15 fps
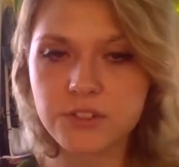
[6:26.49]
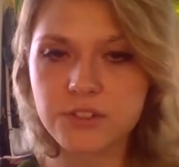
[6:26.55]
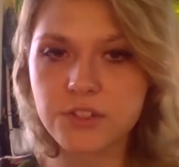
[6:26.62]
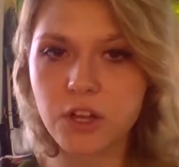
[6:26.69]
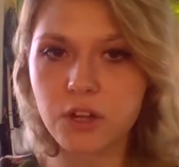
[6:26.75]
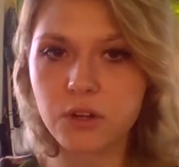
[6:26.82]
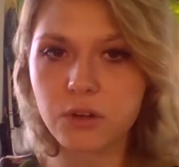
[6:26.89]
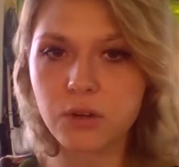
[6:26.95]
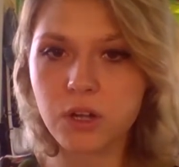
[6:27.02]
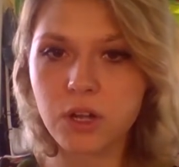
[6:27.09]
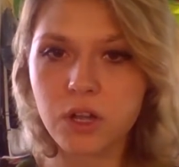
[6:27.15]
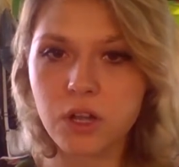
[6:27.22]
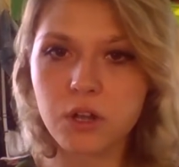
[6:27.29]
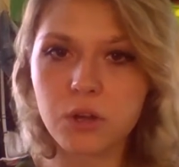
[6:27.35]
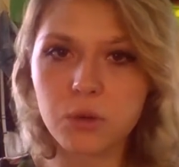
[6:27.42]
So
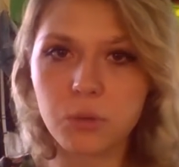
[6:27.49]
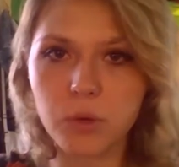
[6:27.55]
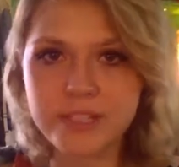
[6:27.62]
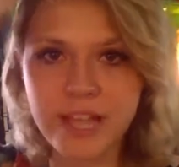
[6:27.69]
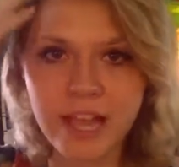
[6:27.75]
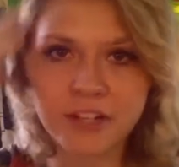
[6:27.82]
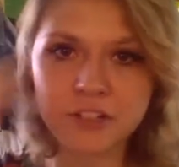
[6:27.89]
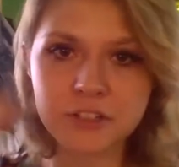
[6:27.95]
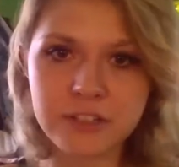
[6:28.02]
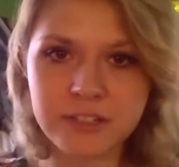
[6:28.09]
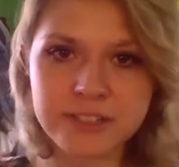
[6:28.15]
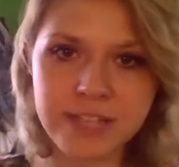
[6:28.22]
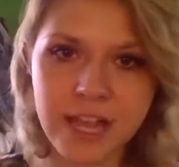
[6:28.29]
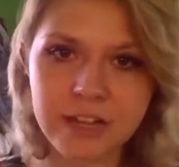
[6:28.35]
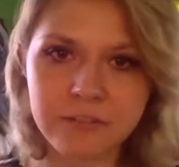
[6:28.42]
what's actually
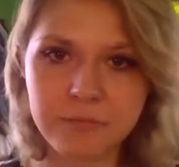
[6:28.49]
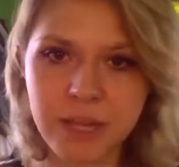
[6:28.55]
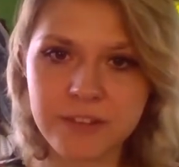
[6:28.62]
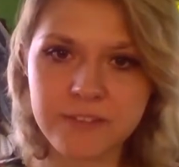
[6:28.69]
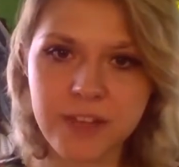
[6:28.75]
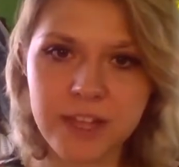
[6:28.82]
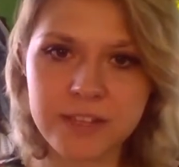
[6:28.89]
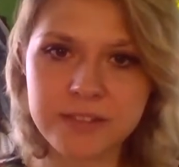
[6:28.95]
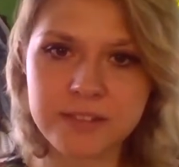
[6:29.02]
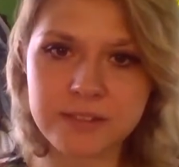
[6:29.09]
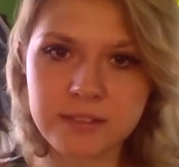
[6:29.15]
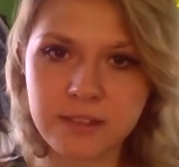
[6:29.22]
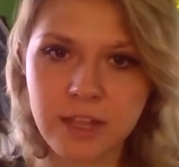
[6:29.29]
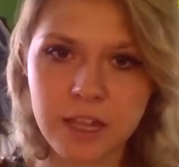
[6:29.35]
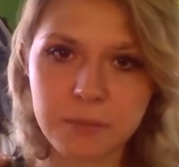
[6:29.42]
the side of my
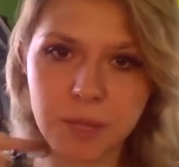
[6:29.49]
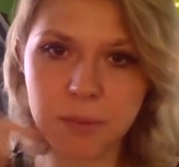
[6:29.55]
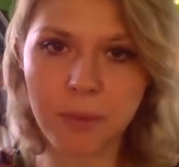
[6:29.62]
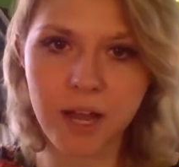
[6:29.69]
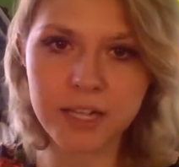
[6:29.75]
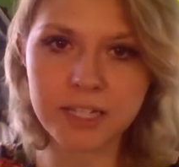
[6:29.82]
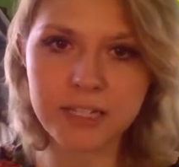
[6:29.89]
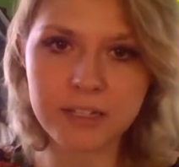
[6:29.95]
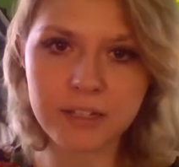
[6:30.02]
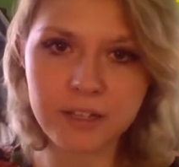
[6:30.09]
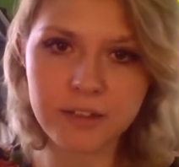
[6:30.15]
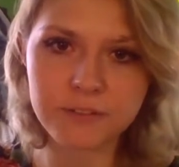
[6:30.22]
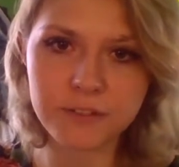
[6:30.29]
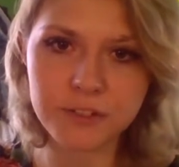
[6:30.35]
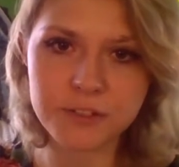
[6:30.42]
face and my body
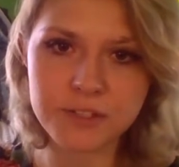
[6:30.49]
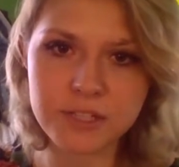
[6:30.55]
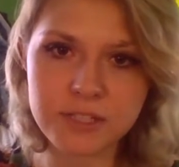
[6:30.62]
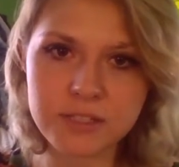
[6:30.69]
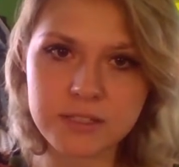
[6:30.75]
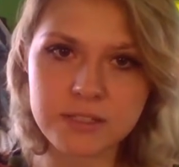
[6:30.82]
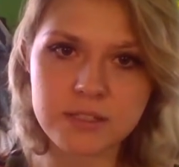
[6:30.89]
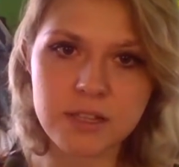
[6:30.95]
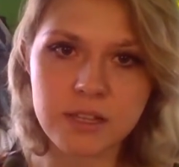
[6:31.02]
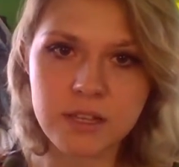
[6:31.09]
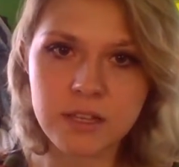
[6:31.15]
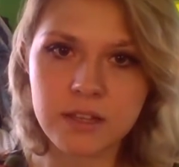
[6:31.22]
versus